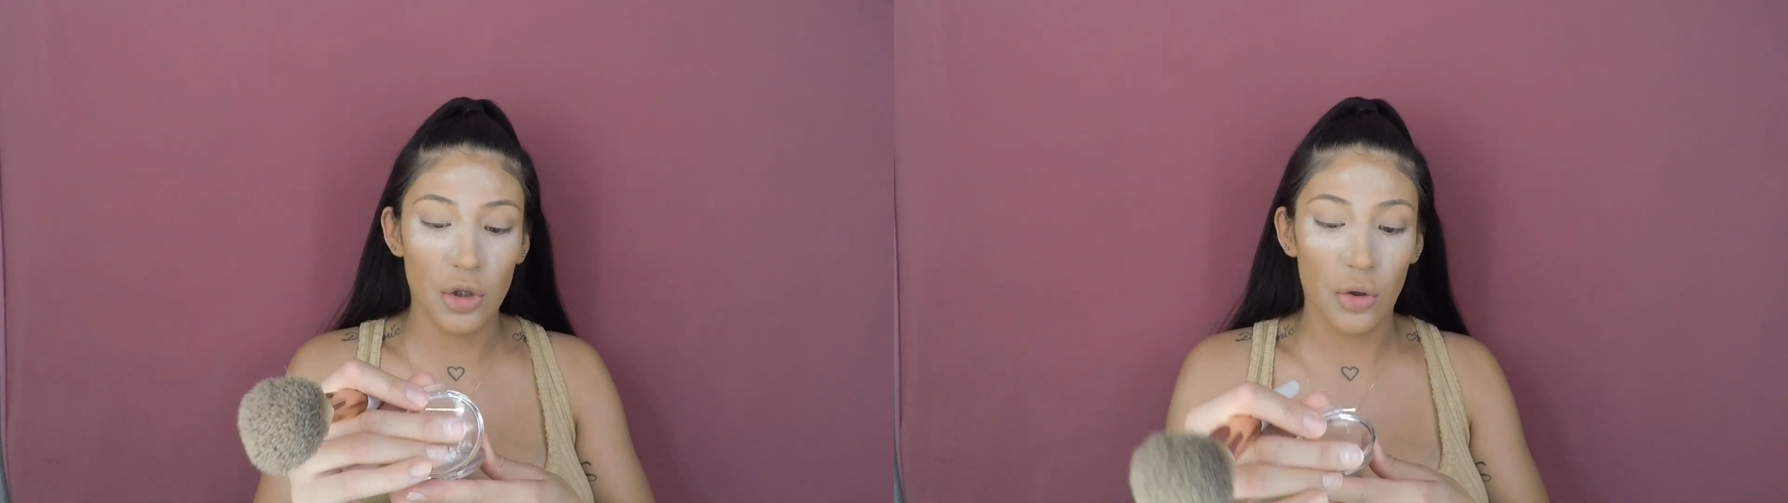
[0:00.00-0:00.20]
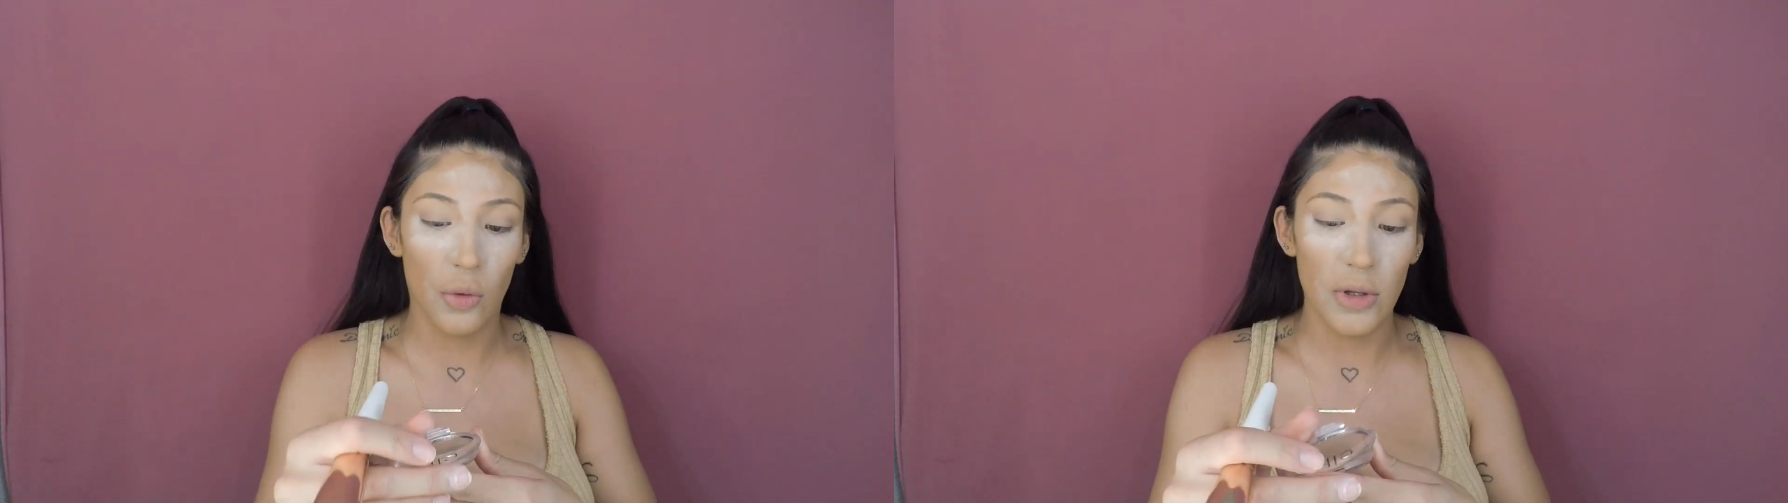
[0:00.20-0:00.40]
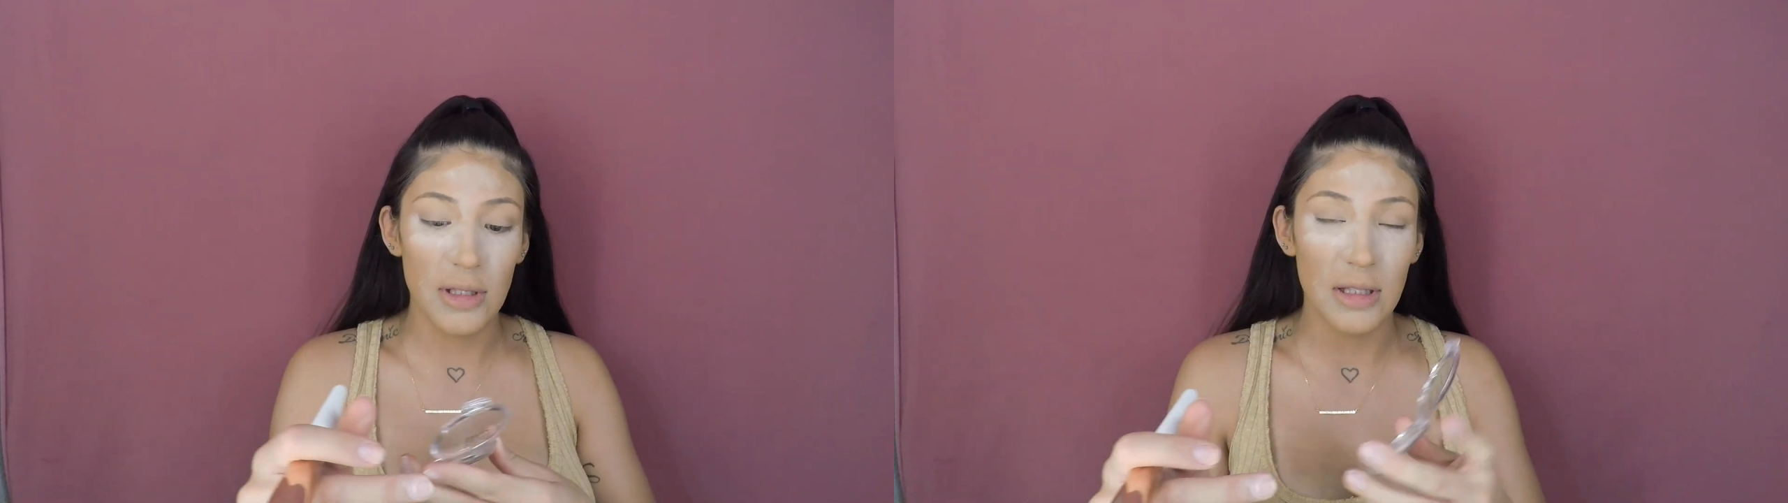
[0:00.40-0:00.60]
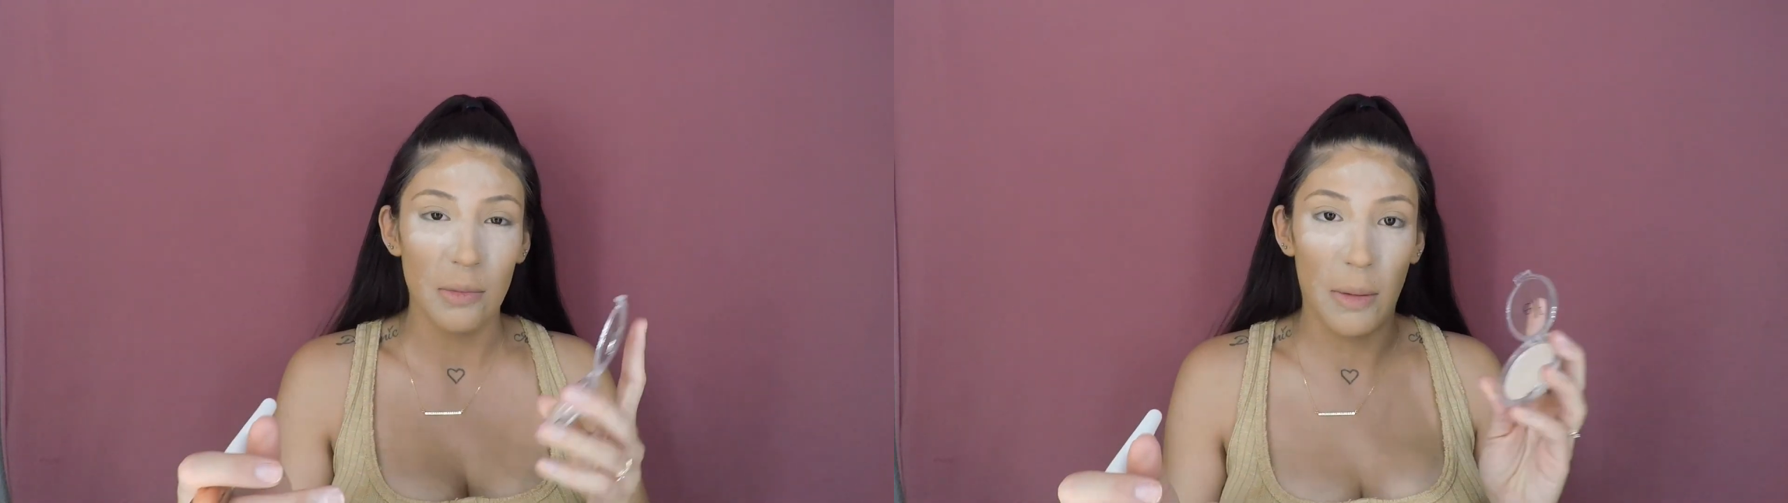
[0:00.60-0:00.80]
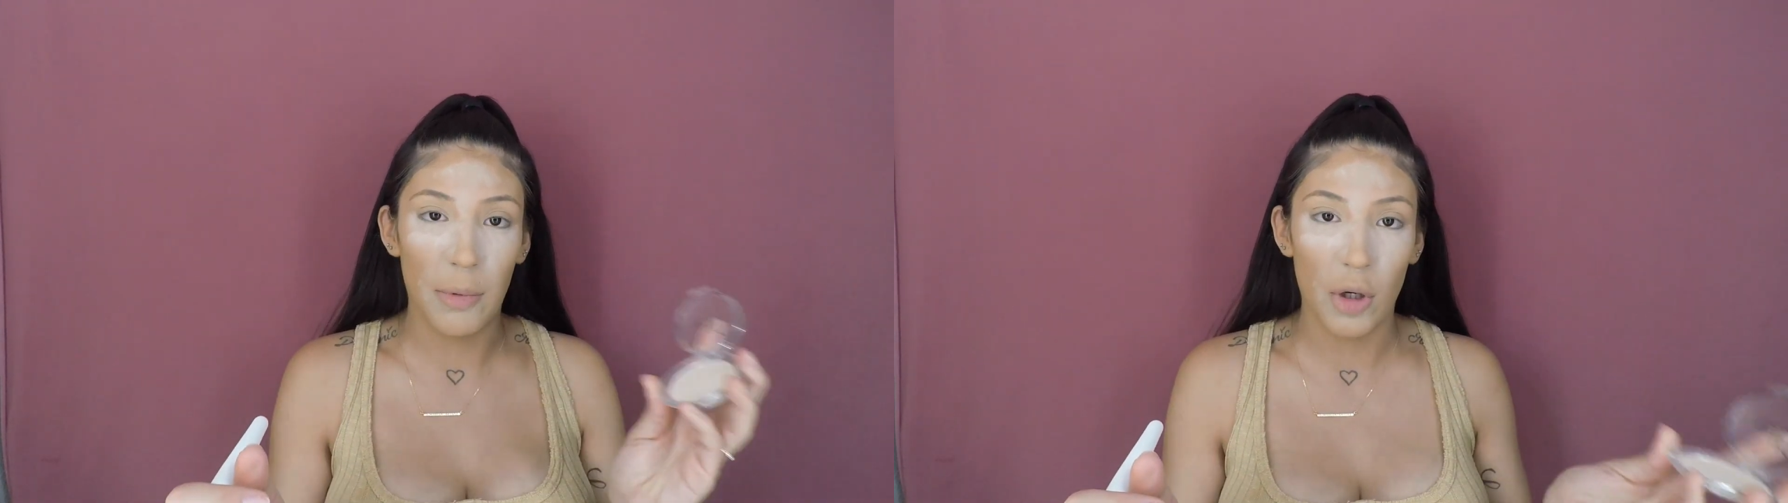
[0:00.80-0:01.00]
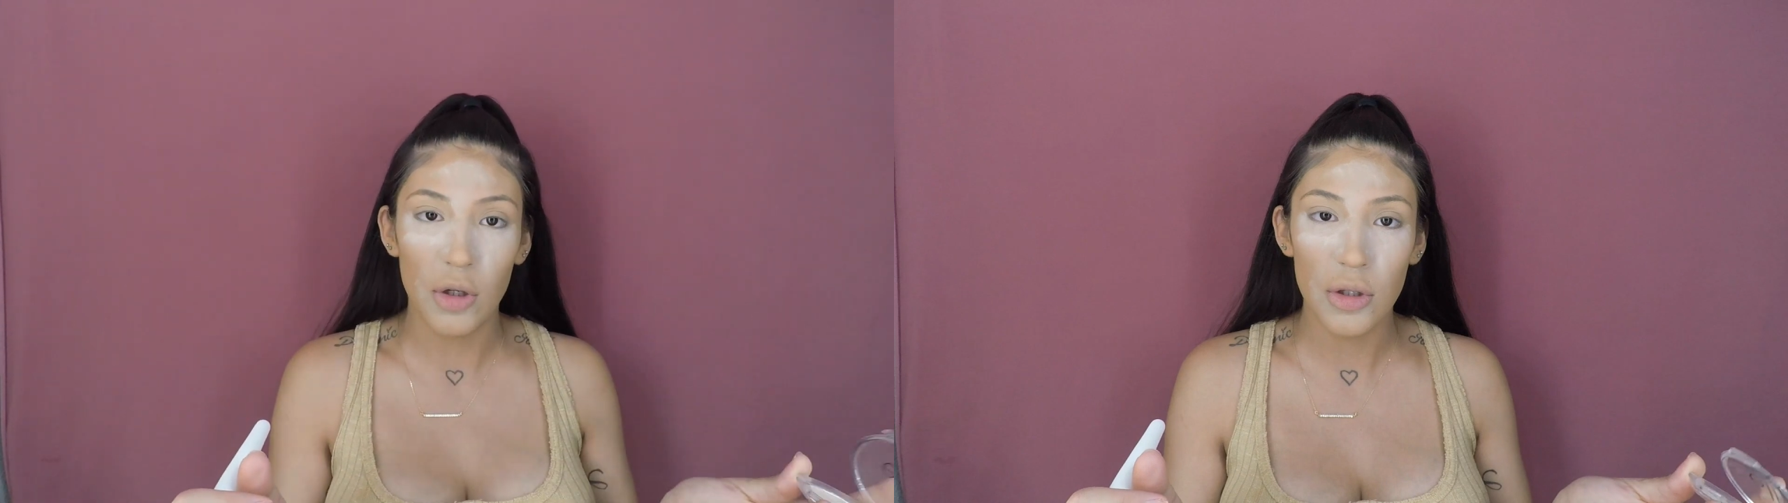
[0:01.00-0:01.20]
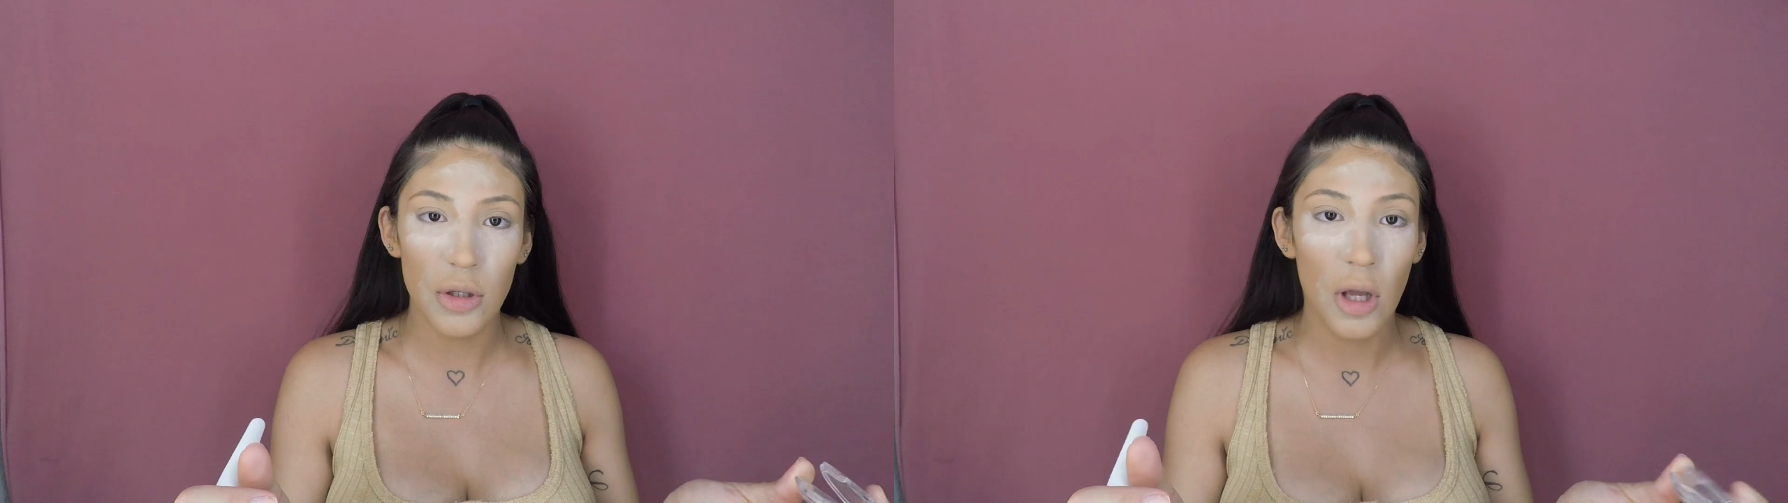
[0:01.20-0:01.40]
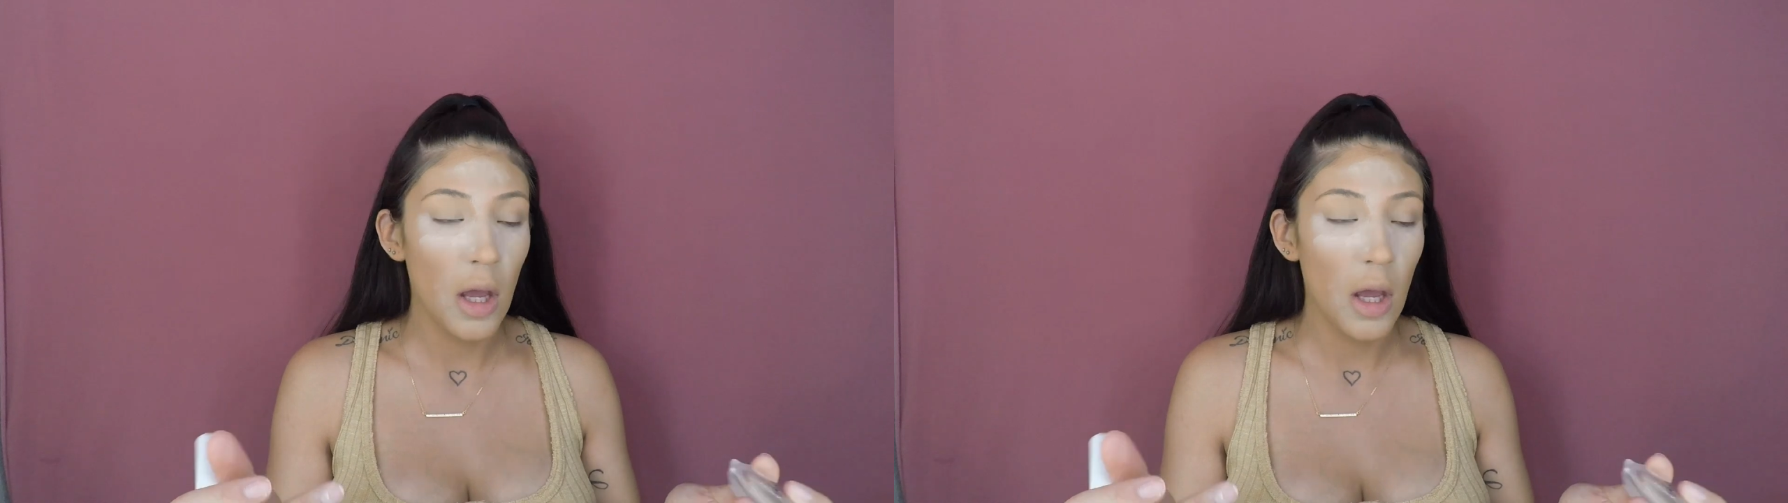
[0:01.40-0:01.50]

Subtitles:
throw these into my purse